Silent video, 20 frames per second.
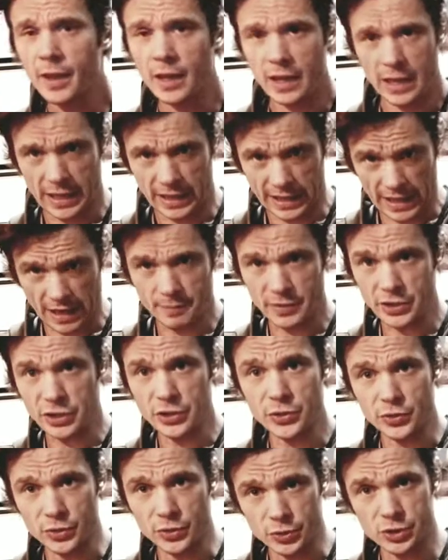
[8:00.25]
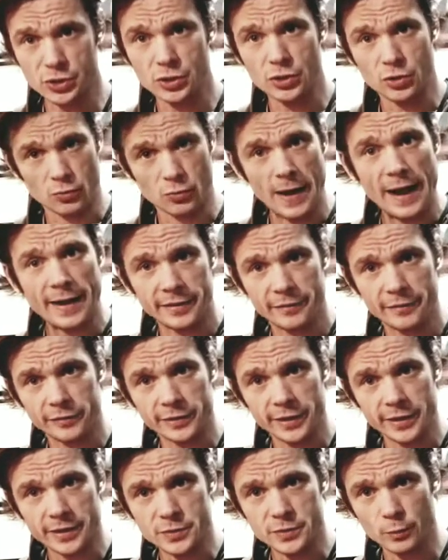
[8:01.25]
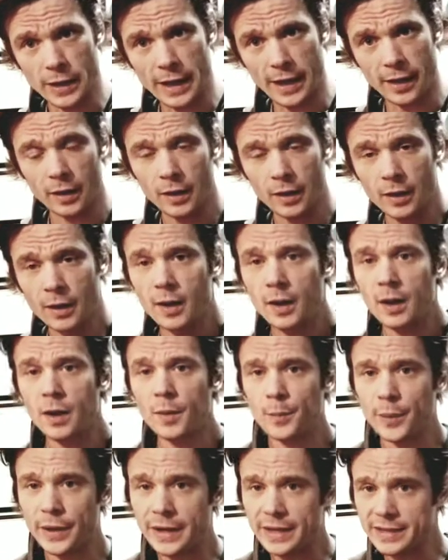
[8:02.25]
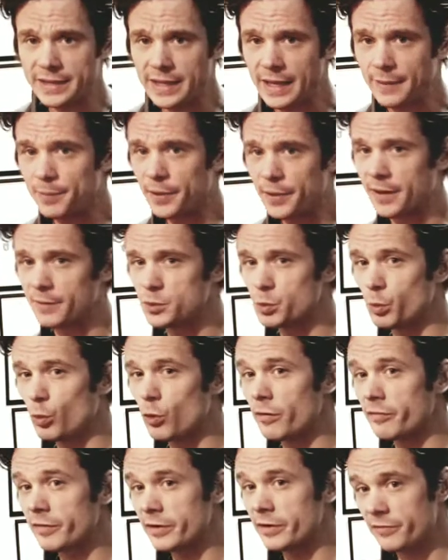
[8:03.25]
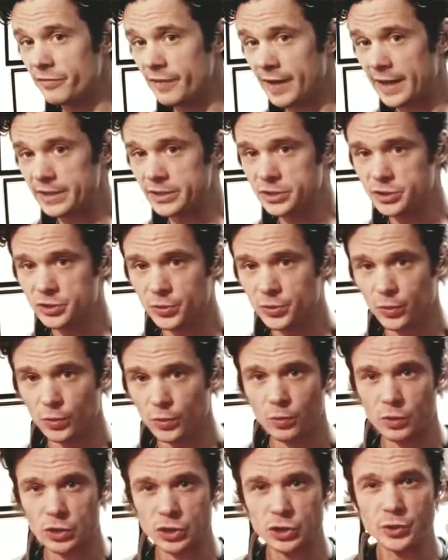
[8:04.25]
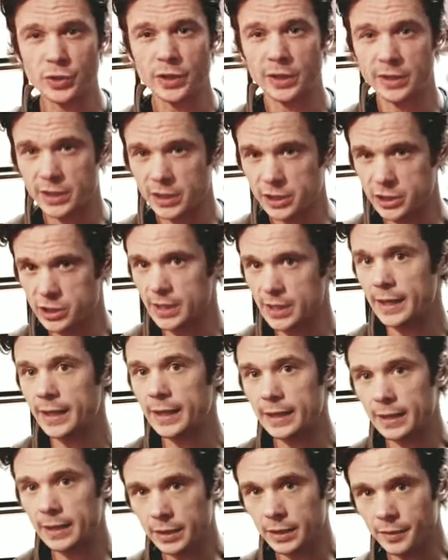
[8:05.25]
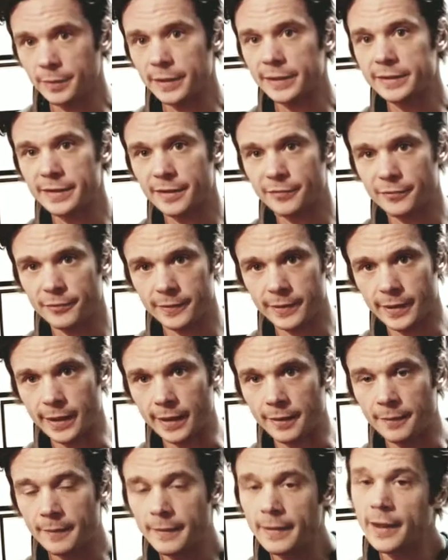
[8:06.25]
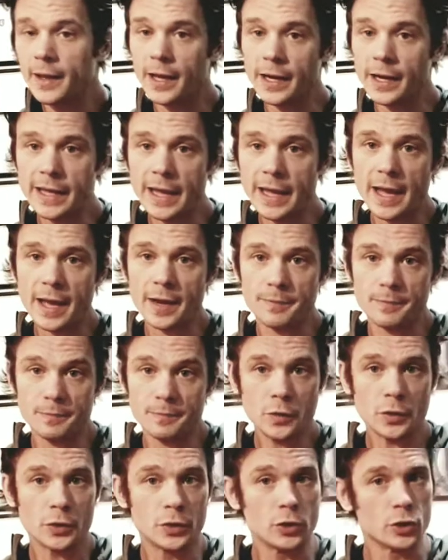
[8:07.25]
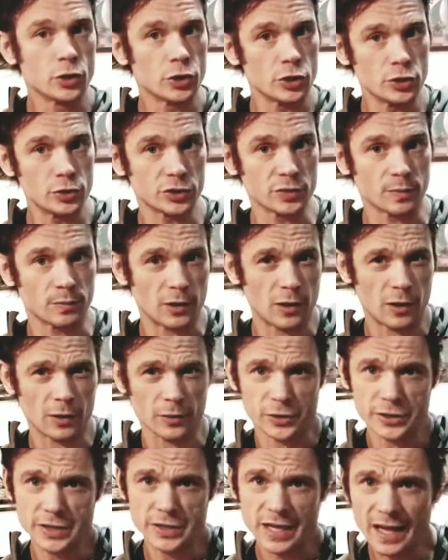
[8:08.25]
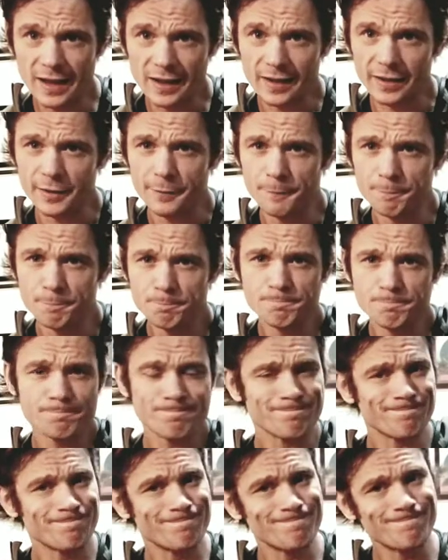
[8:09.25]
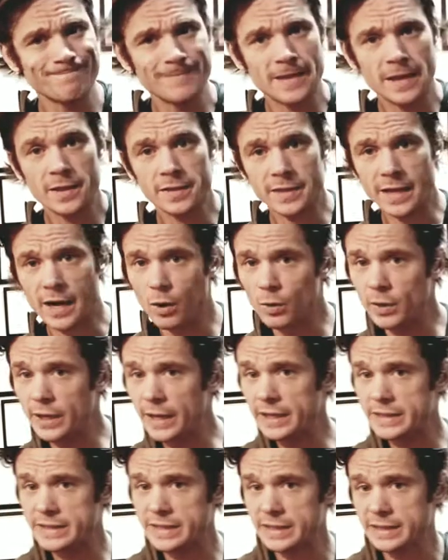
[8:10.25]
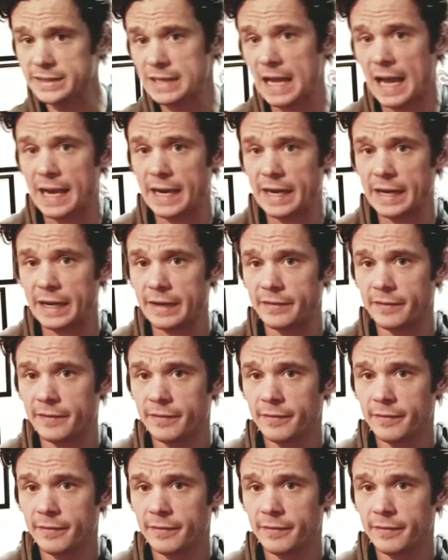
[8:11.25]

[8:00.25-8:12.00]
It can be used correctively as well, but it becomes more of an advanced tool once you condition it in a little bit differently. And again, you could use a ball or tug. They don't get as excited